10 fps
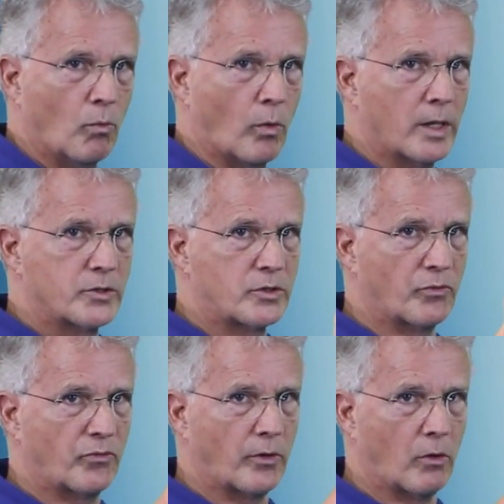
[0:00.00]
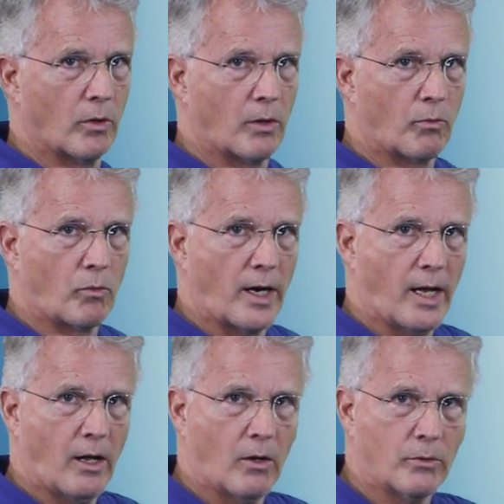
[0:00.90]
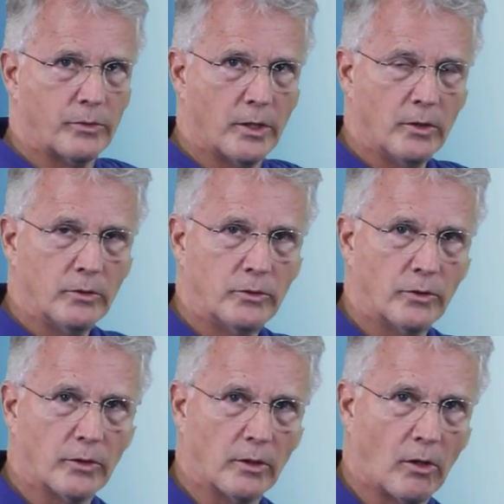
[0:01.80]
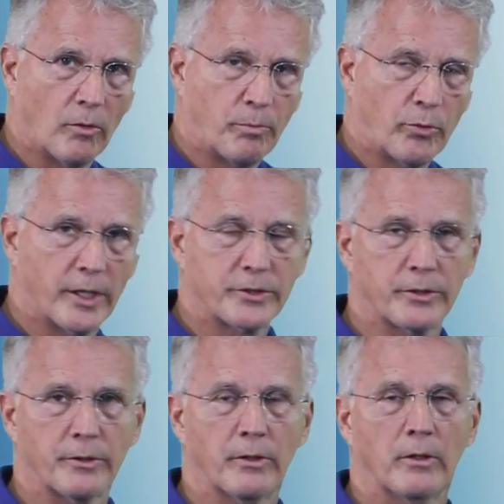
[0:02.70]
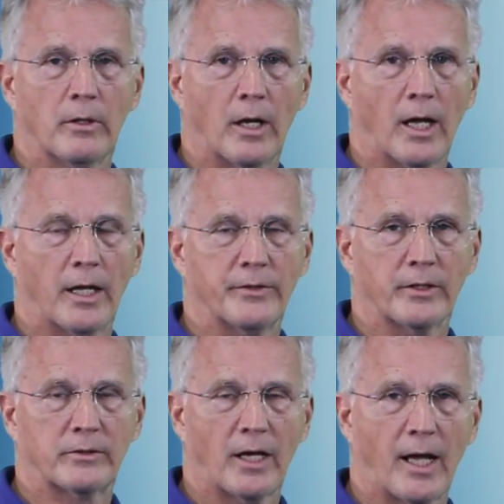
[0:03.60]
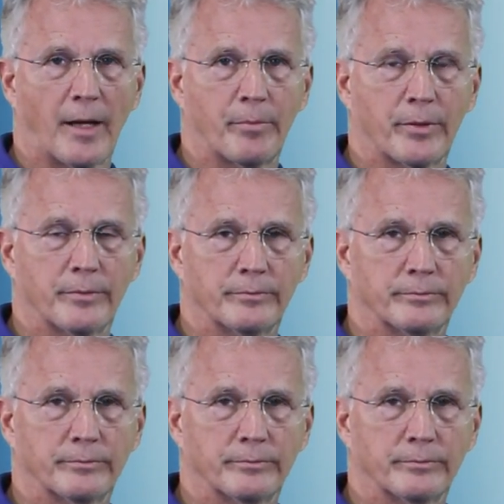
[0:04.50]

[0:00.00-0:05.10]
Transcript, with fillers: wants to flow around to the low pressure on the top.